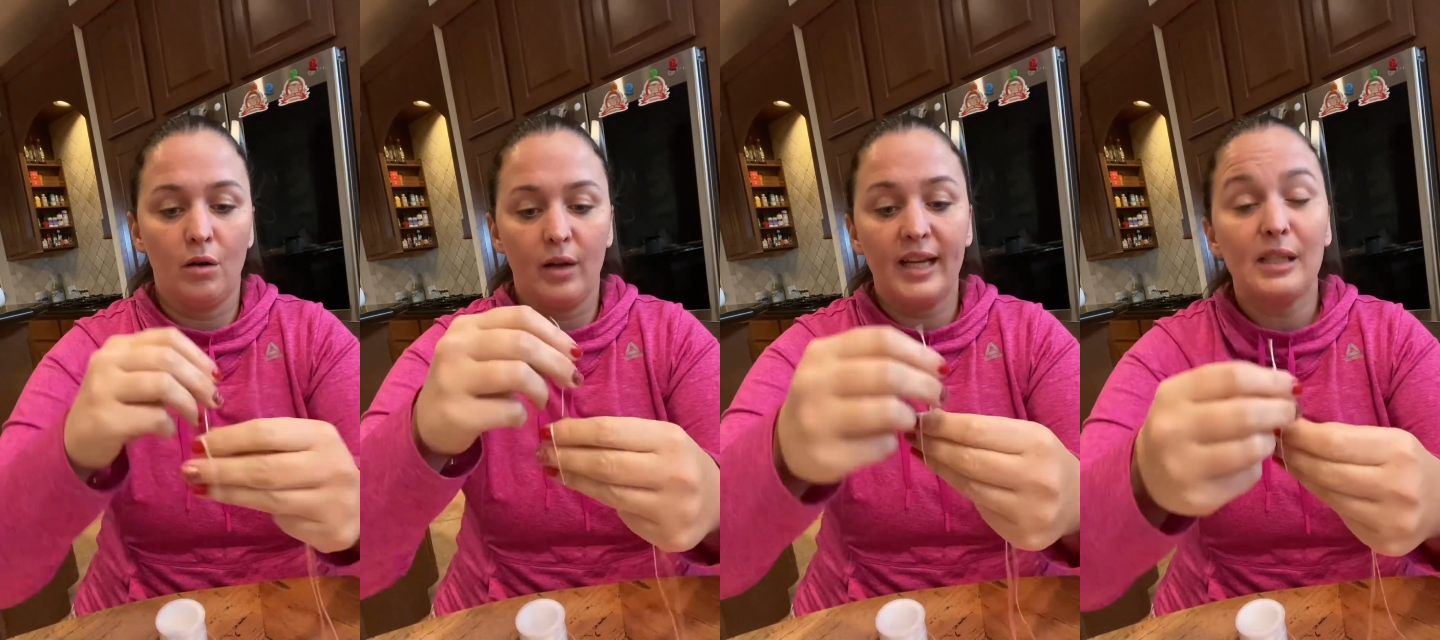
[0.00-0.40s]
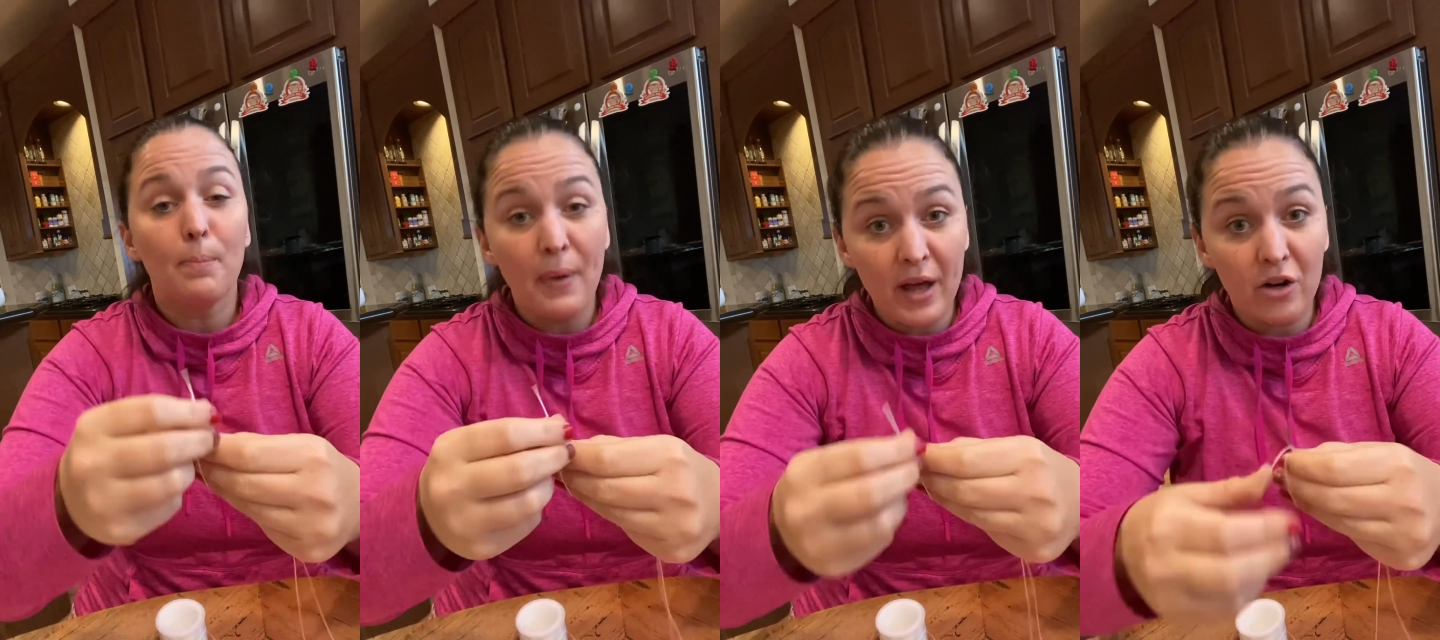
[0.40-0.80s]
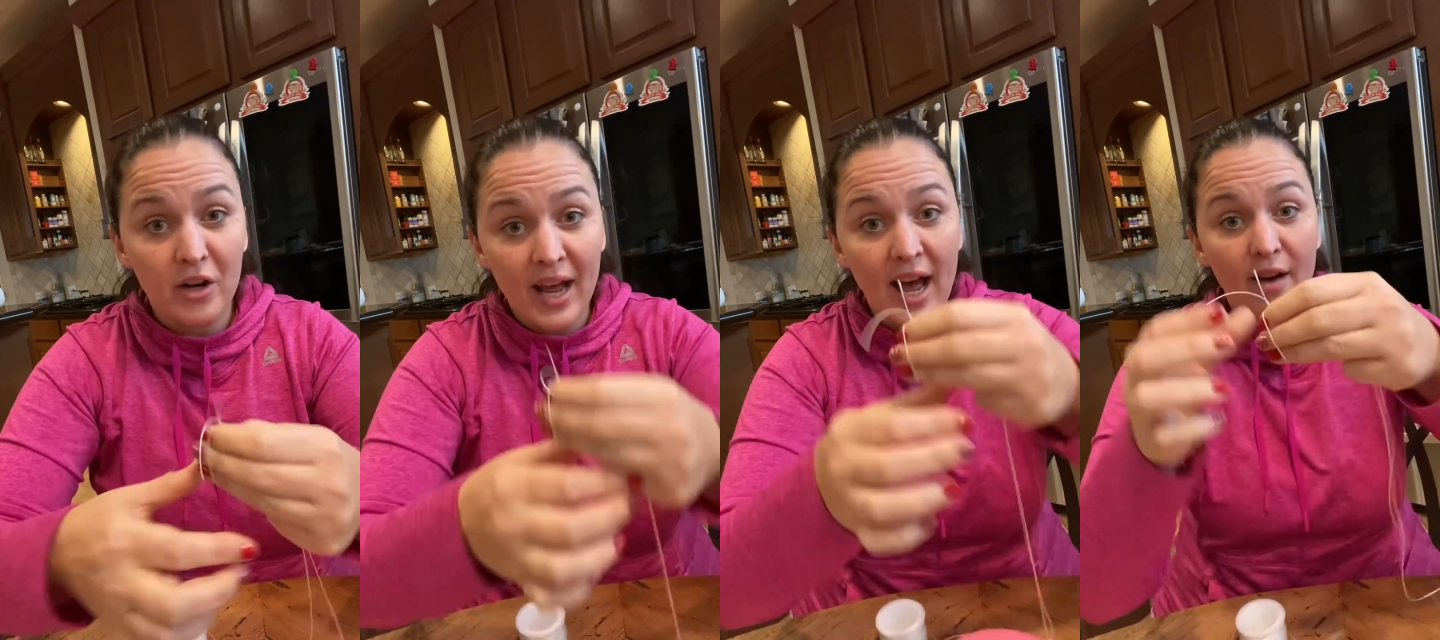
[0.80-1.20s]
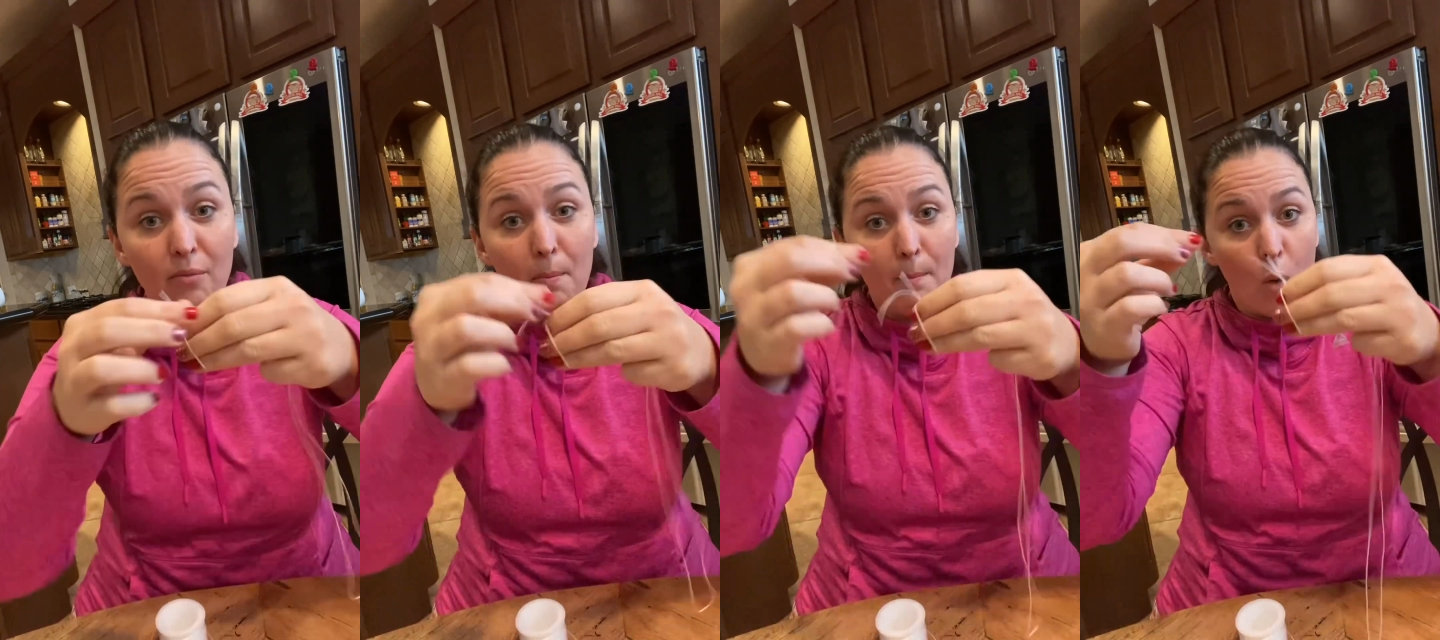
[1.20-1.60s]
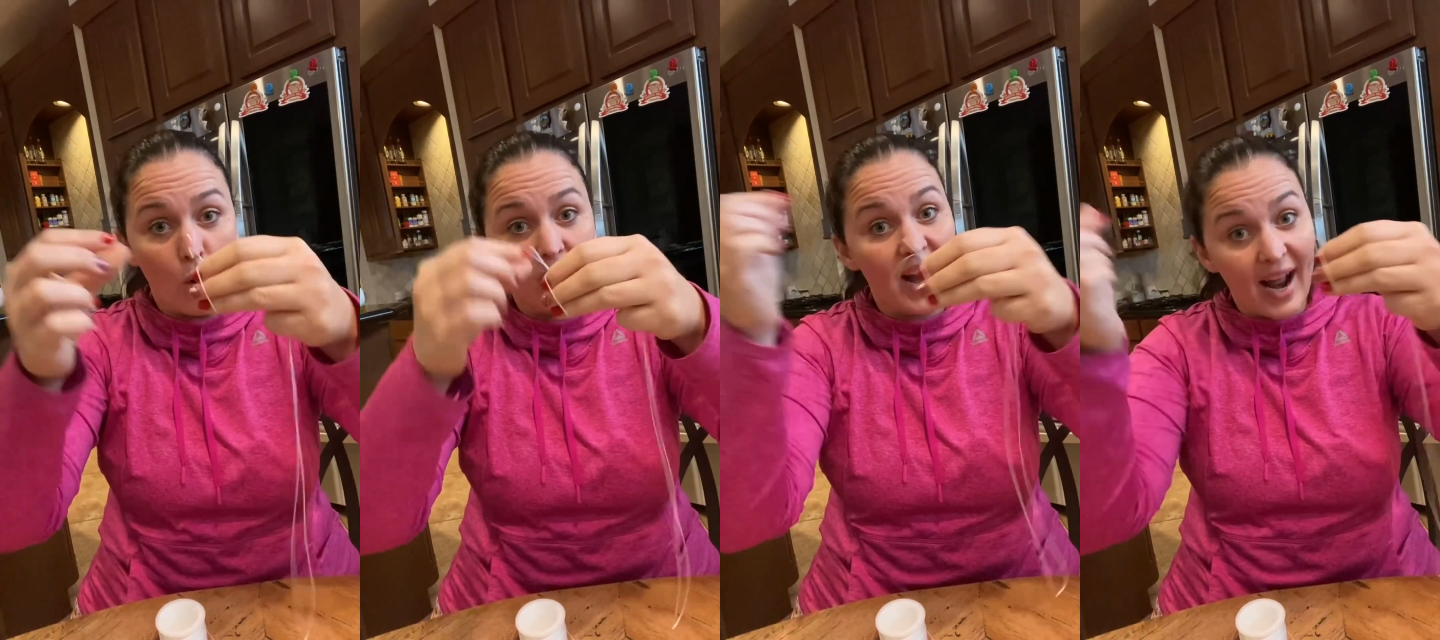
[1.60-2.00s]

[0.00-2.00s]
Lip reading: It's better to have more